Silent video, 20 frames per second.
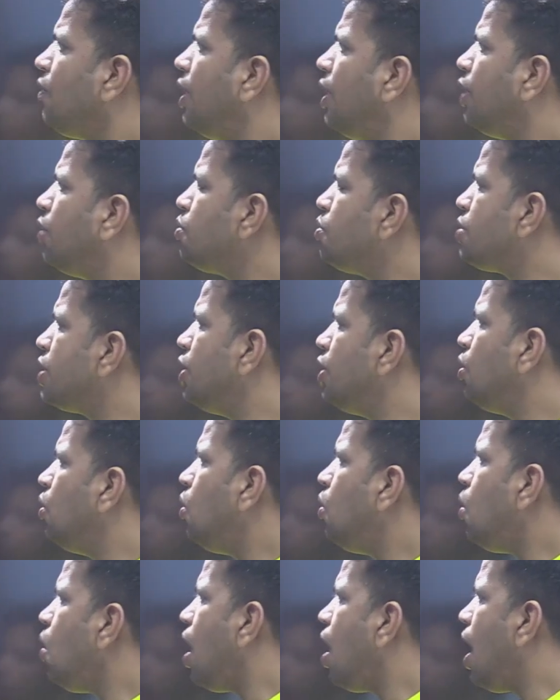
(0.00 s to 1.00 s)
to
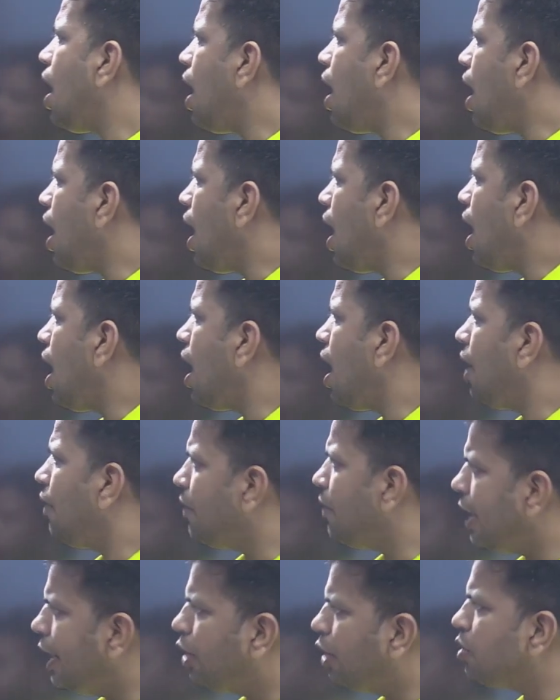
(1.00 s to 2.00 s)
0,
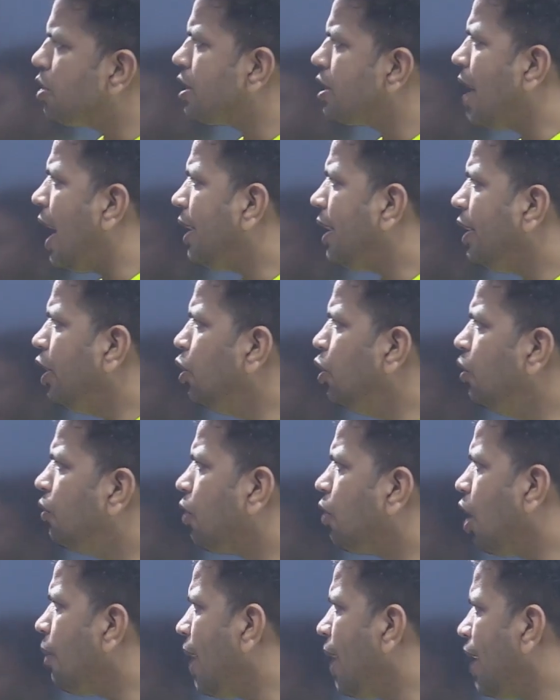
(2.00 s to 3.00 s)
we need to start a loop
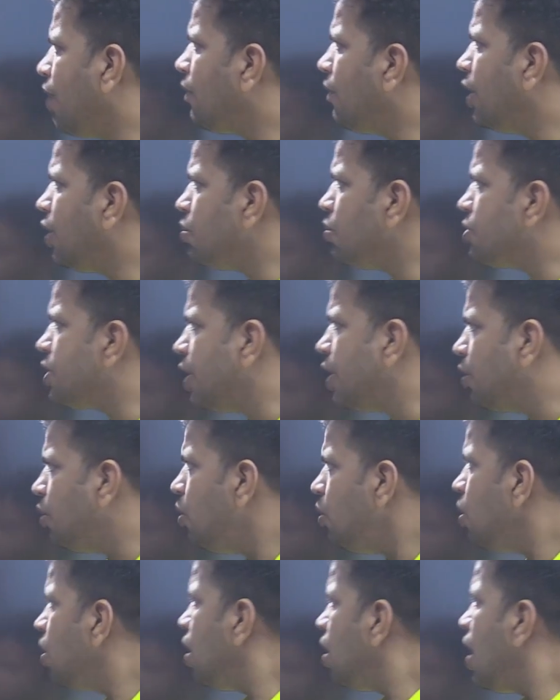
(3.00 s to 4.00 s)
from I equal to
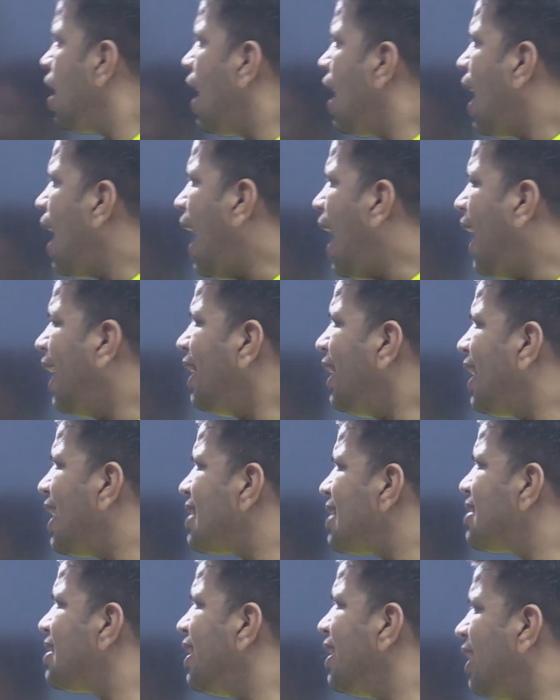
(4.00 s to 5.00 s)
0, I
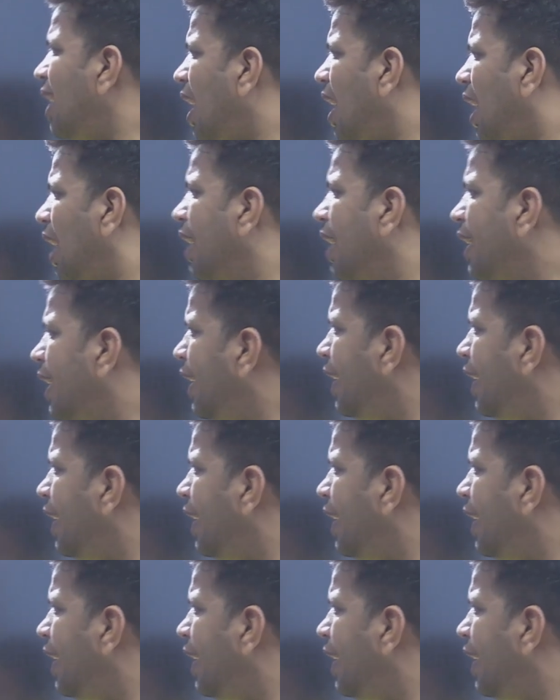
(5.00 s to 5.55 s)
less than array